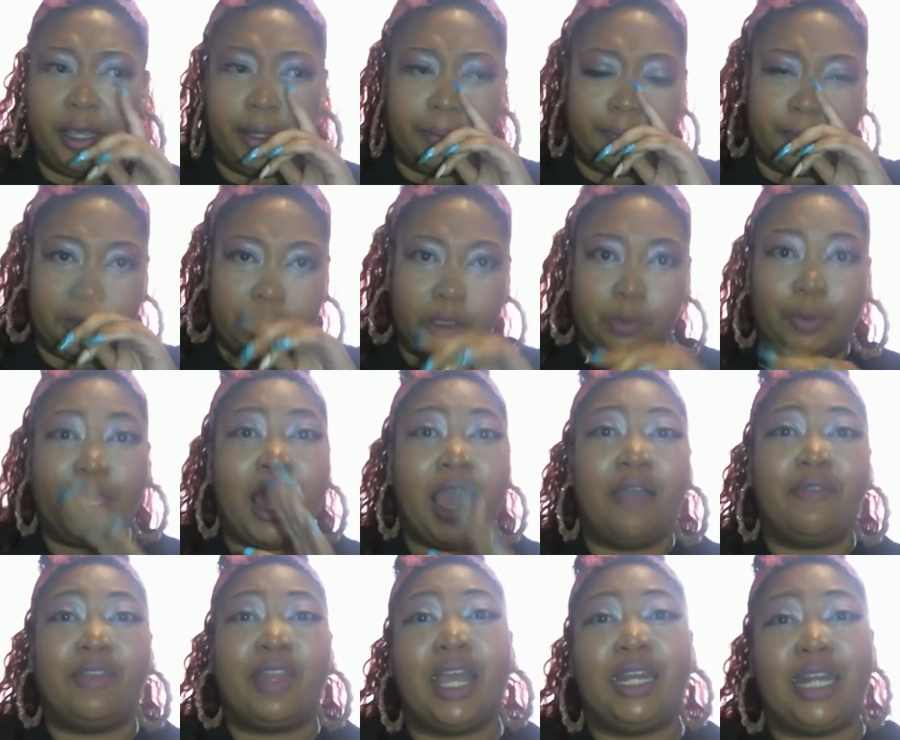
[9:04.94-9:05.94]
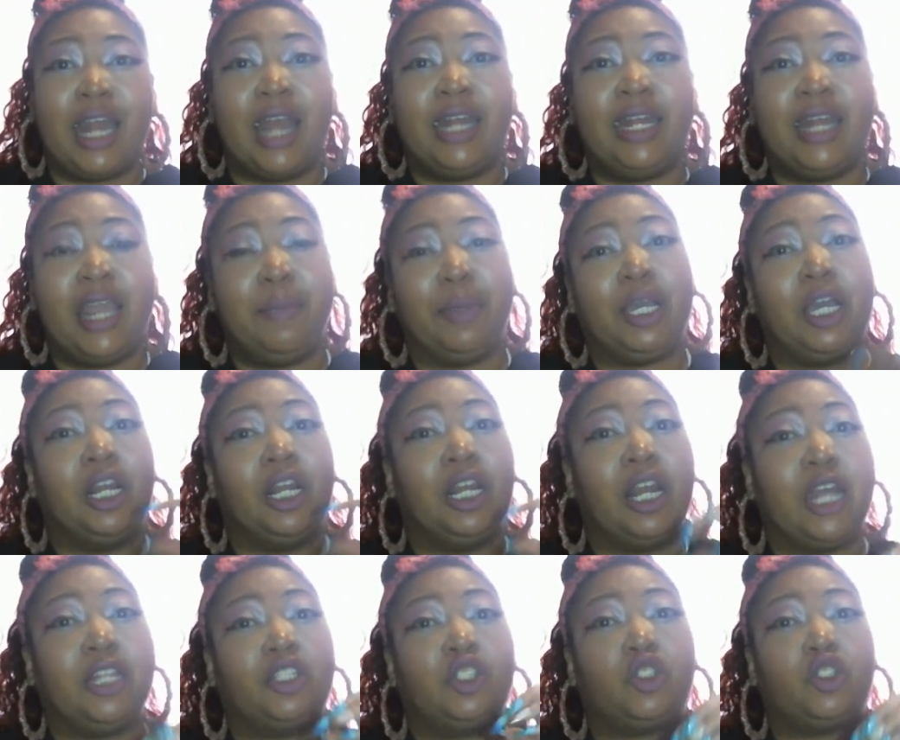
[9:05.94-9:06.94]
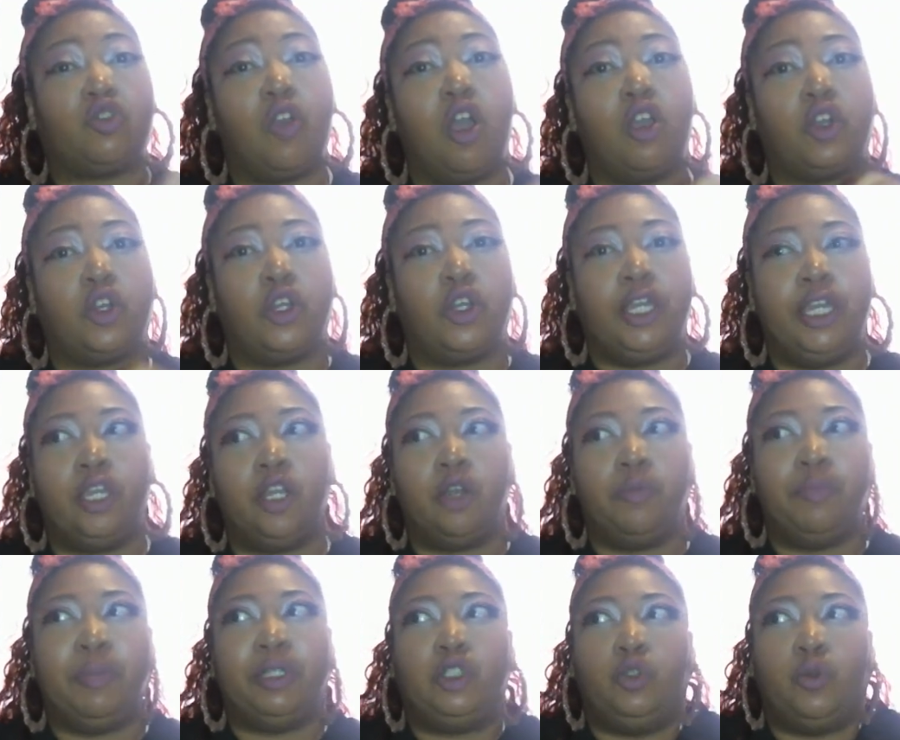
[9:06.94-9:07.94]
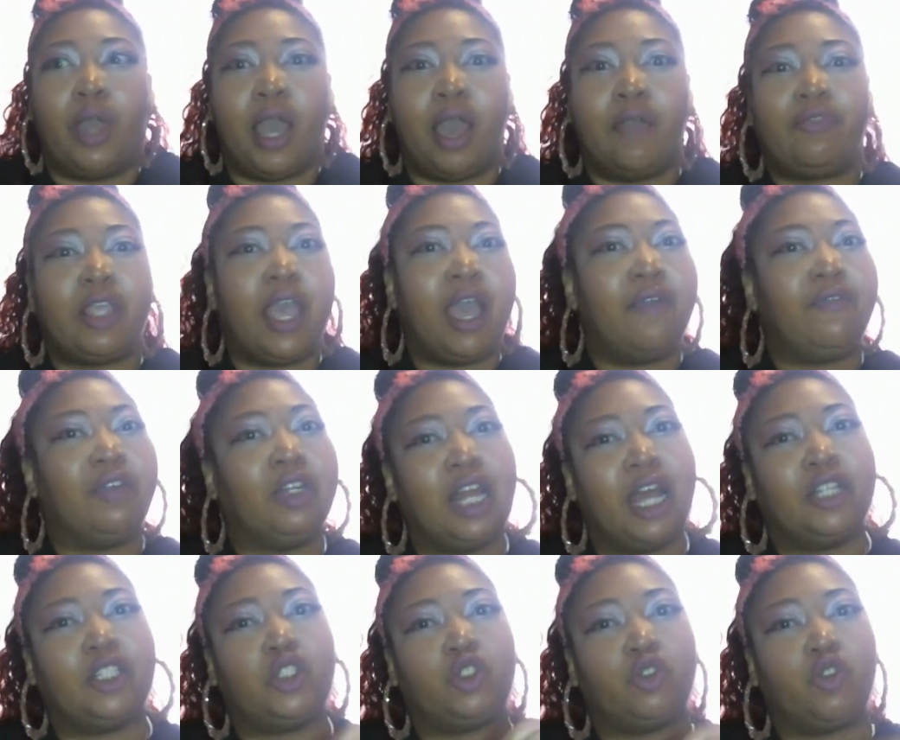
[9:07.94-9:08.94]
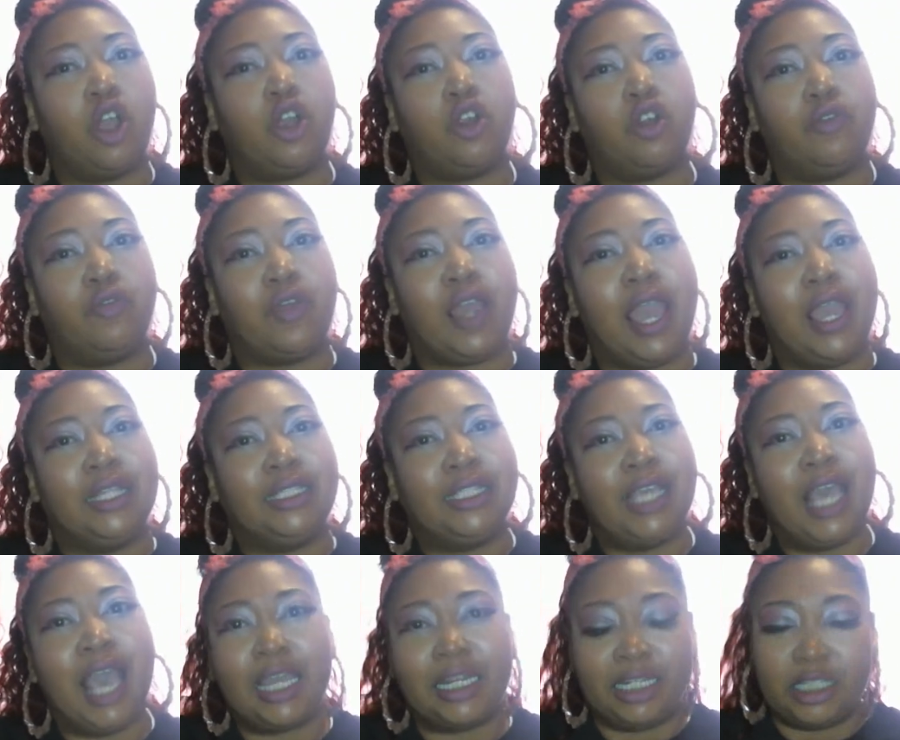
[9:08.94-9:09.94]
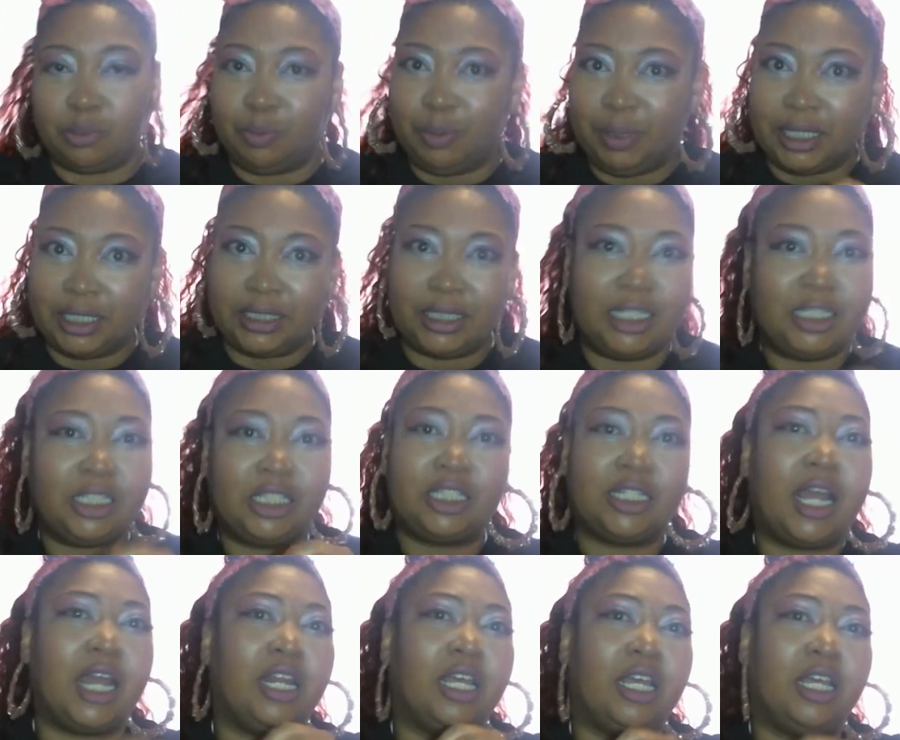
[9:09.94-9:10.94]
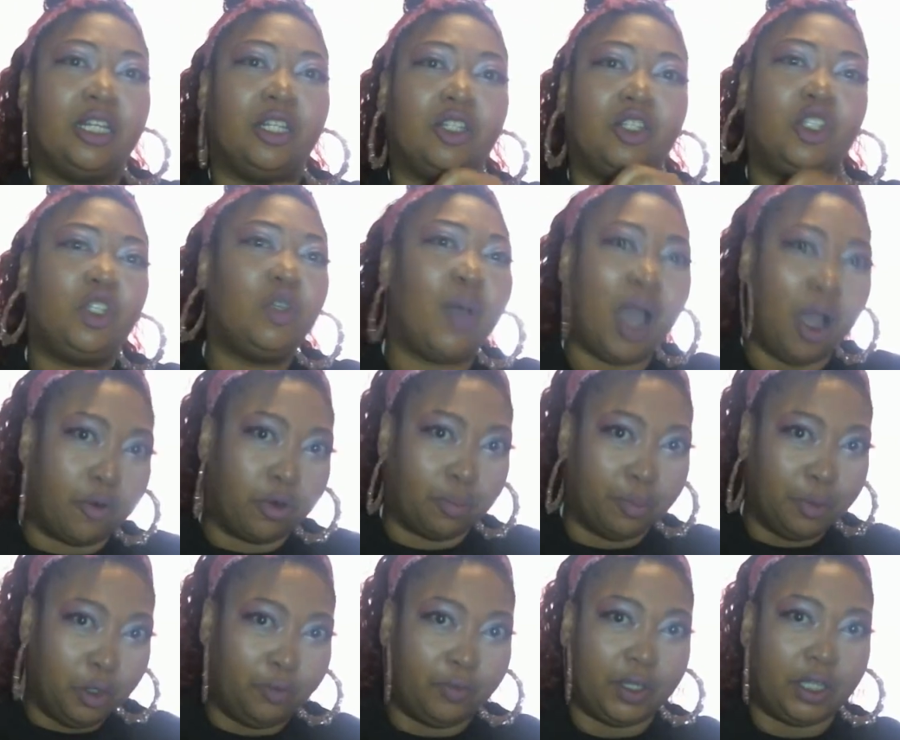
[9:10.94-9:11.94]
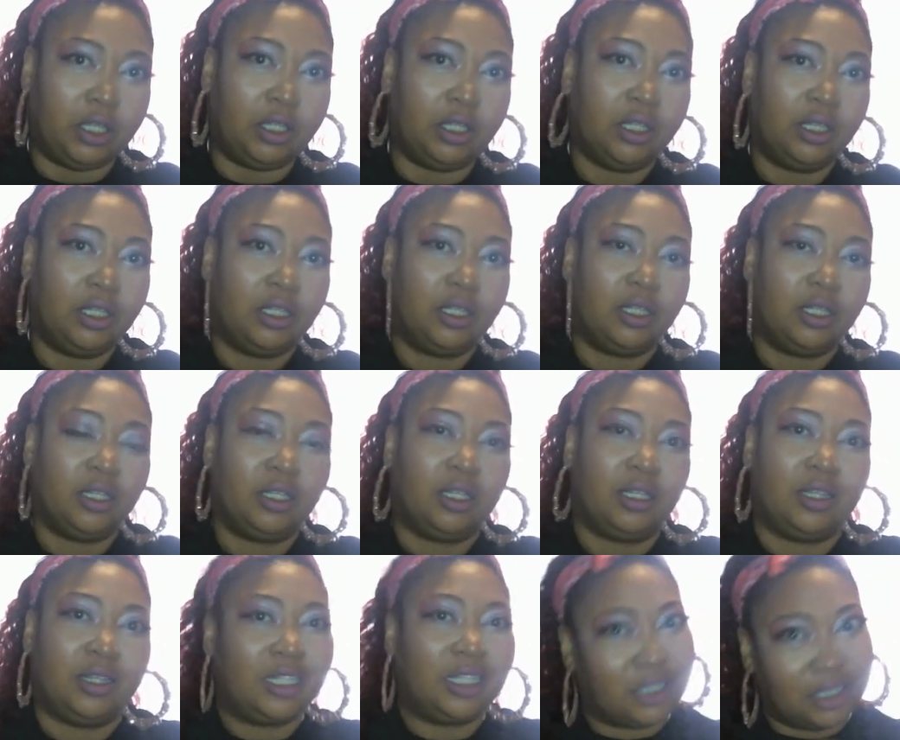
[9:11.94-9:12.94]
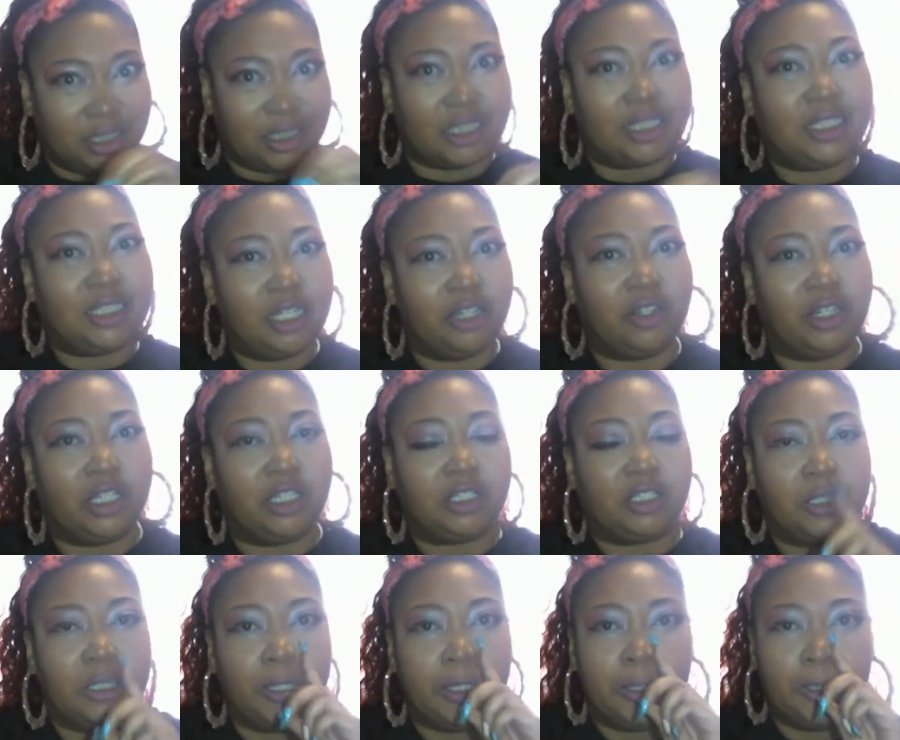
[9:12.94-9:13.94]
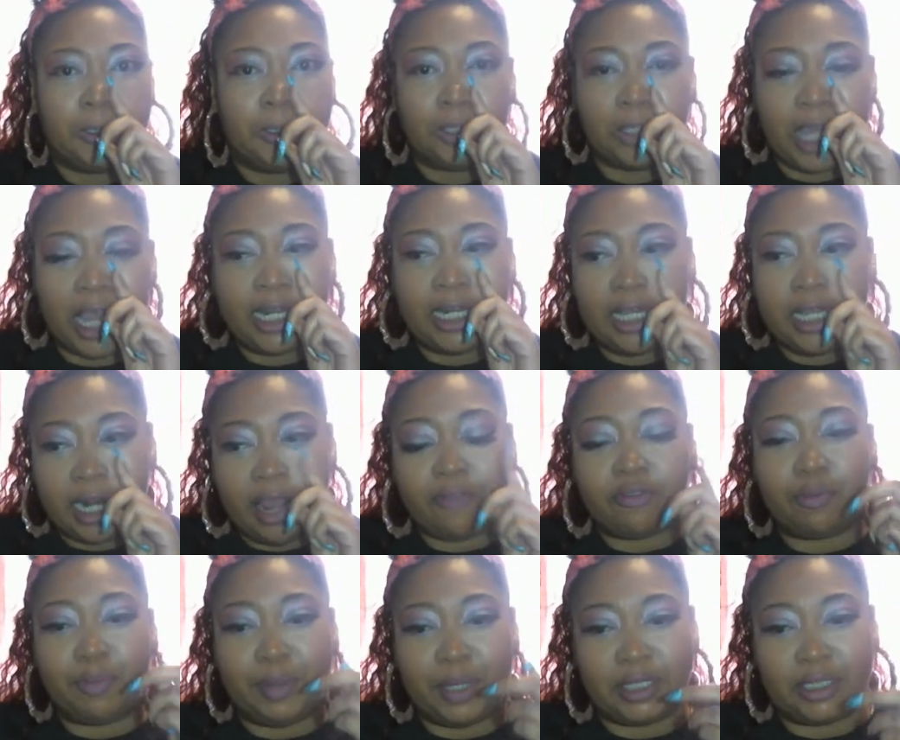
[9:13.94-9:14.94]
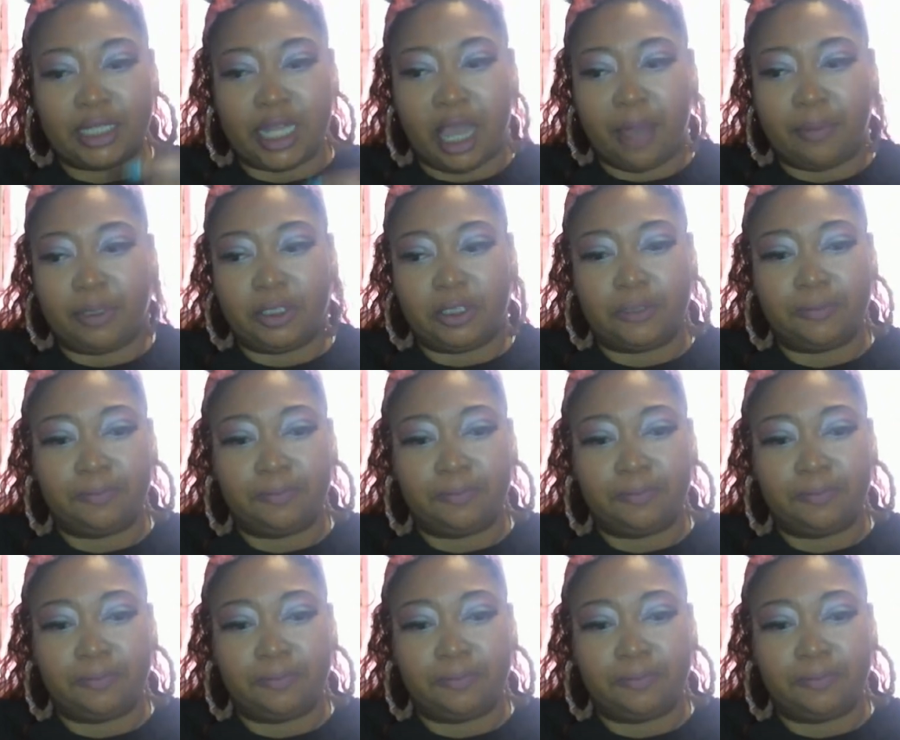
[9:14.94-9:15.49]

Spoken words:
So we have that dynamic a lot stronger here, but you have to have a lot stronger of an antagonist because this is not a 2-hour movie. This is a series. So that did have to be established.